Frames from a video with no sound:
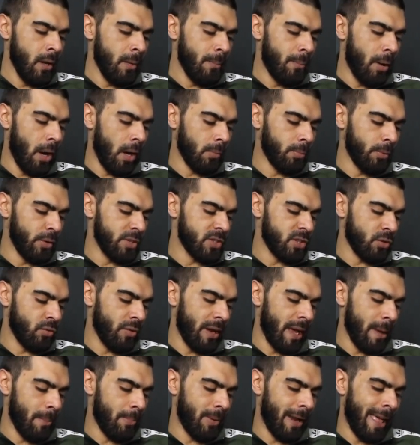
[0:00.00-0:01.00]
Pogba is a
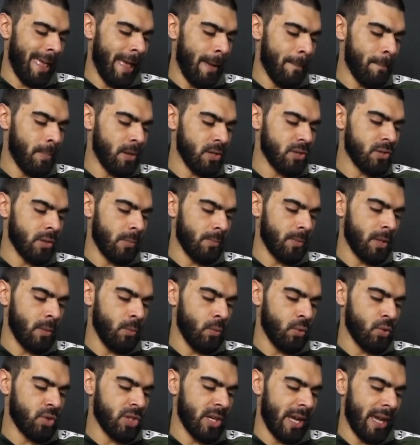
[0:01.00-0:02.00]
great player, but something
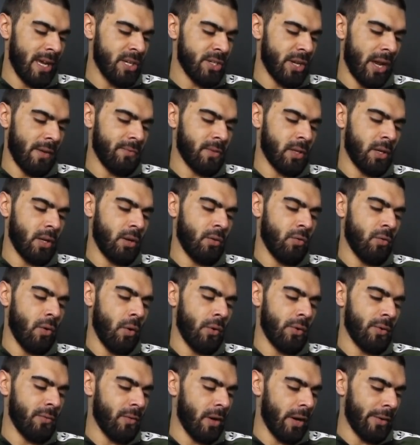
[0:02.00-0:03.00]
will change after the
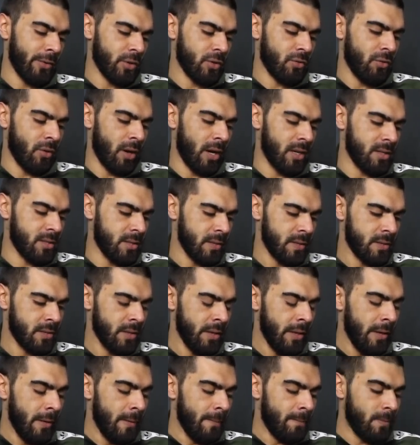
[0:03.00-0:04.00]
coronavirus crisis.
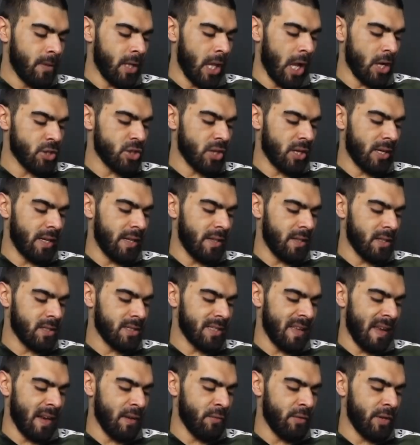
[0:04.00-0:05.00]
Logically, the
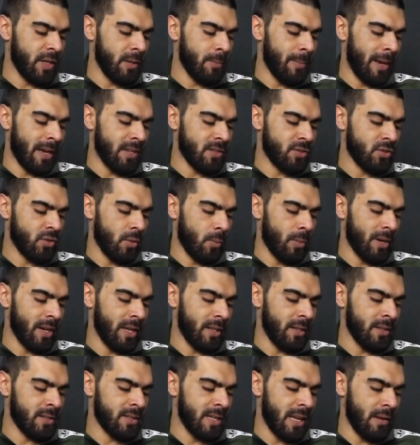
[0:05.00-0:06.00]
salary demands someone
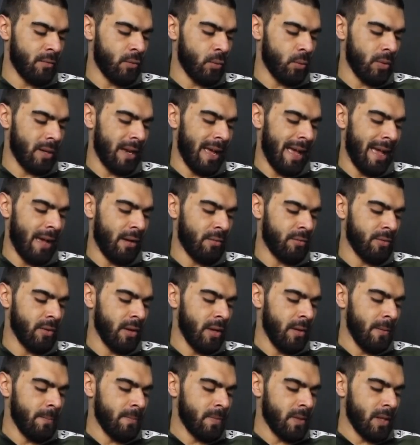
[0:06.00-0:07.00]
at this level would have
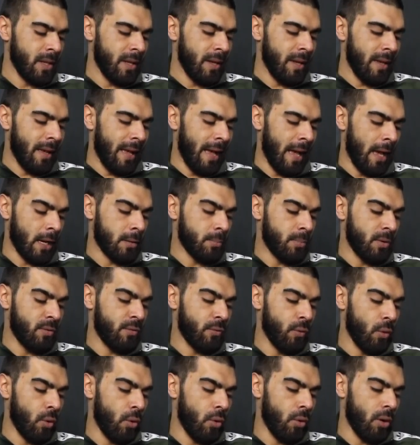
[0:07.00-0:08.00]
had
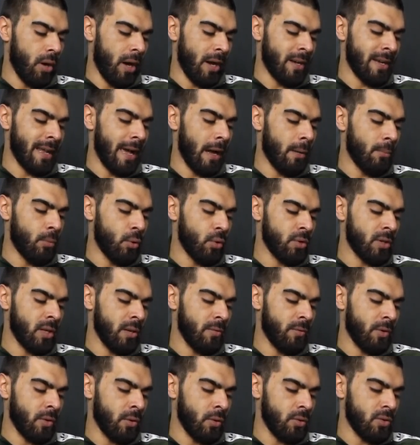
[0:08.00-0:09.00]
before are now more
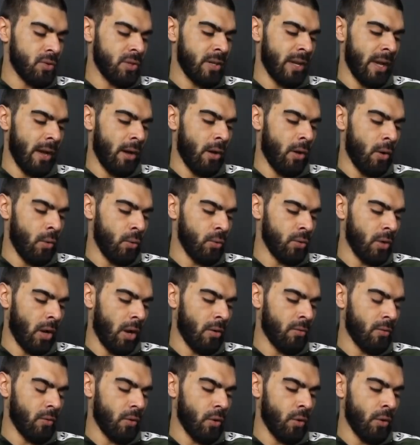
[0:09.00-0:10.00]
difficult to get hold
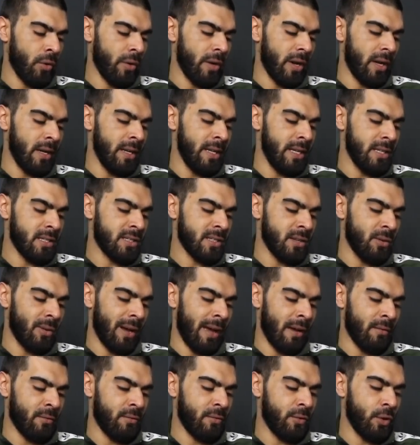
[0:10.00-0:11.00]
of, or at least still
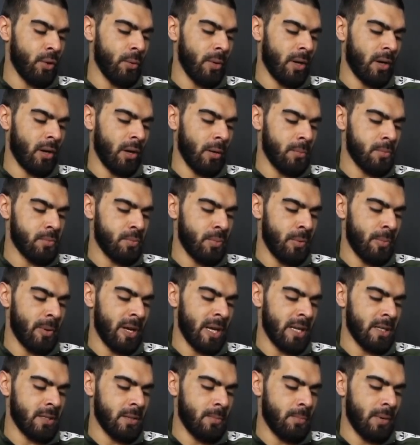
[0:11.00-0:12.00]
have fewer clubs
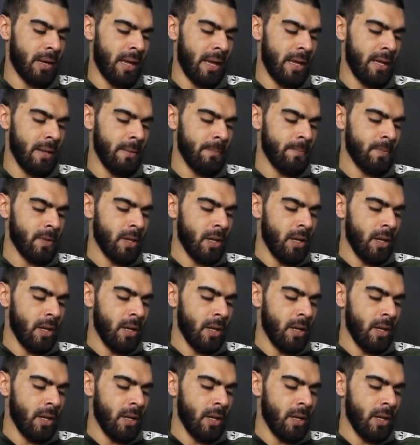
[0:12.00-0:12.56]
prepared to play.